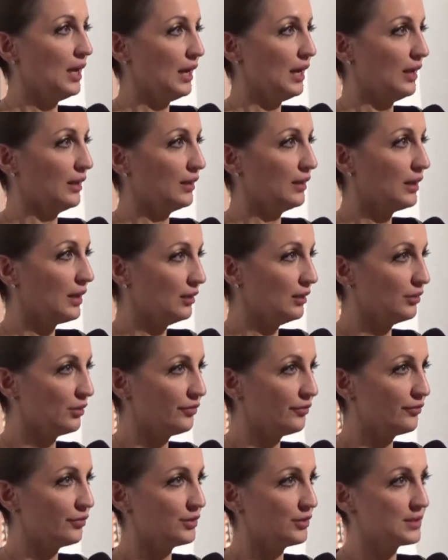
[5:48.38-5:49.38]
and
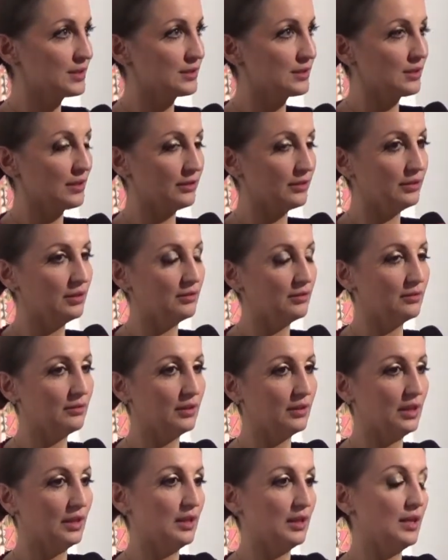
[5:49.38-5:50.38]
colorful, started
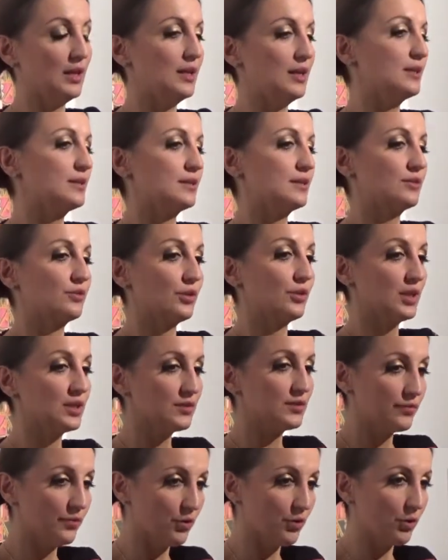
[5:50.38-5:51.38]
is
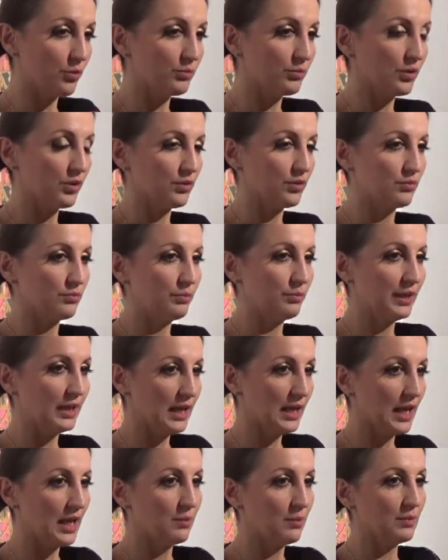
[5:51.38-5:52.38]
transformed or
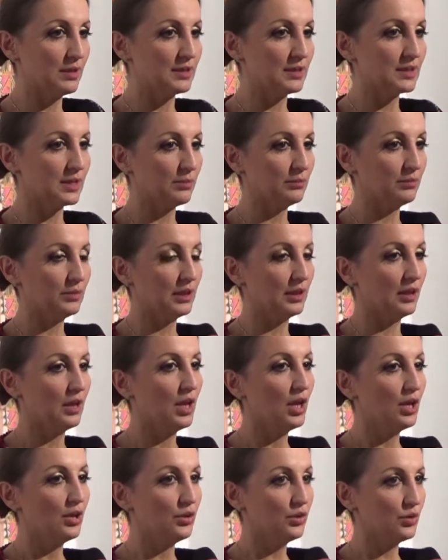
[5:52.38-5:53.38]
became in something
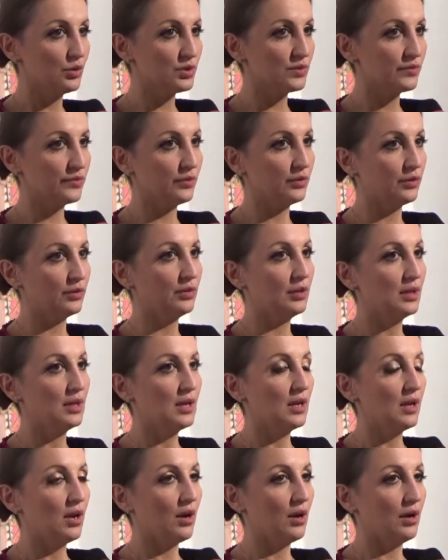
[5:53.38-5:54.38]
useful,
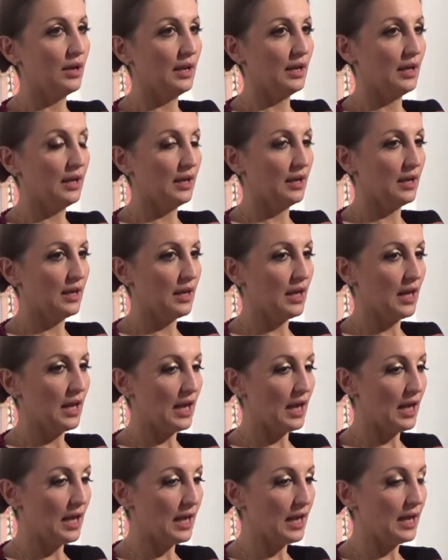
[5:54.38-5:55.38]

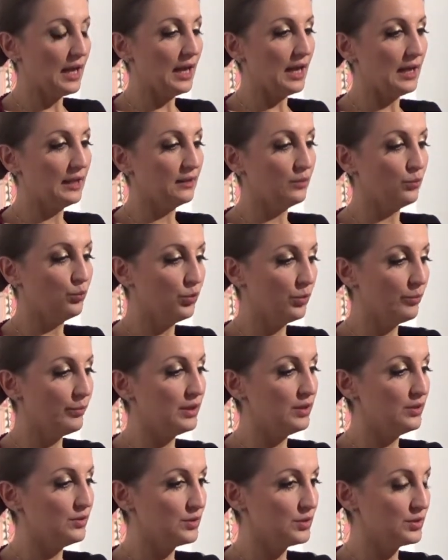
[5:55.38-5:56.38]
and
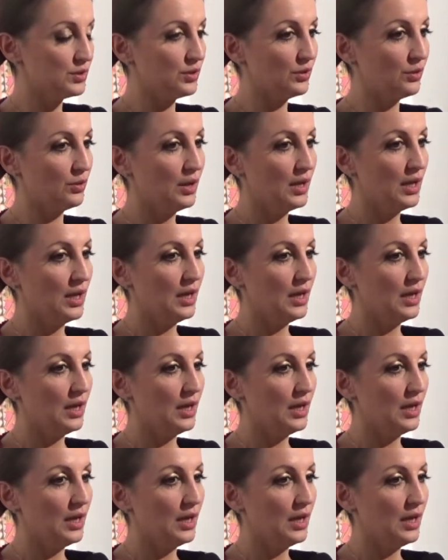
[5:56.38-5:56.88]
women used to